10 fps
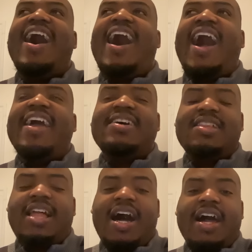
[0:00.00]
I ain't
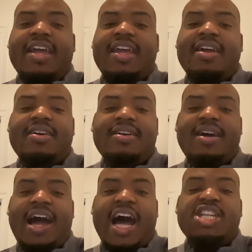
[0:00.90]
gonna lie,
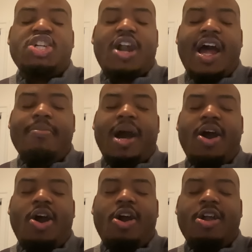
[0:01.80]
I try
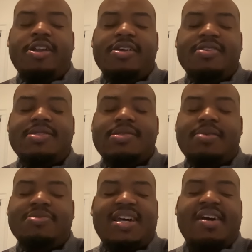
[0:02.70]
my hardest
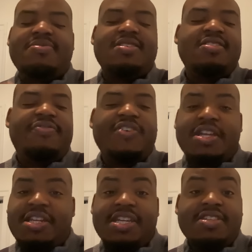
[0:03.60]
sometimes to
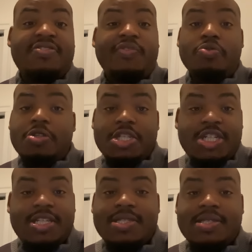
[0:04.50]
defend Nina's
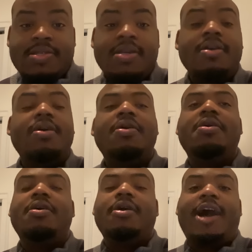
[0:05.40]
foolishness.
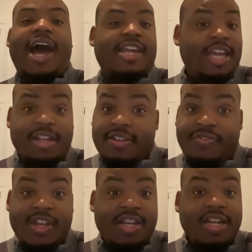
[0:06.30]
I can't
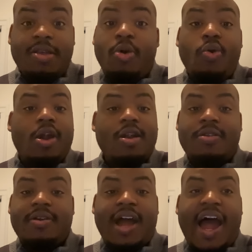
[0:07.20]
defend anymore.
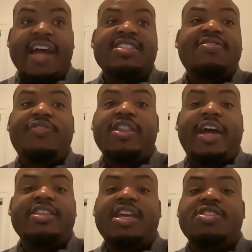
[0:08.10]
I just feel
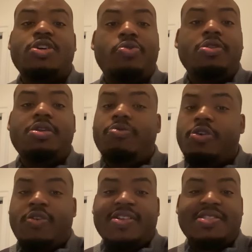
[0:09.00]
like they totally
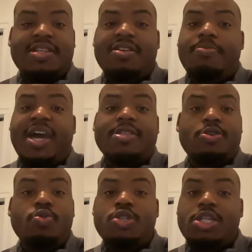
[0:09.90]
regressed Nina back
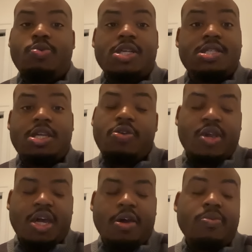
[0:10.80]
to who she was a year
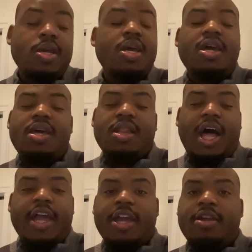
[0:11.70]
ago.
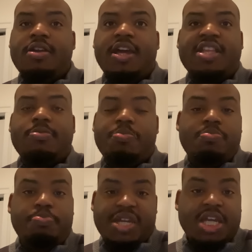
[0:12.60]
Like, at the
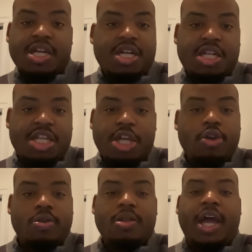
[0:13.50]
beginning of the
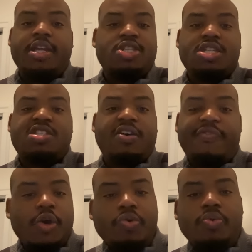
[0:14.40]
year, like, just a
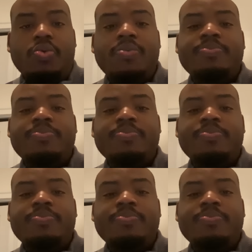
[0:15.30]
fool.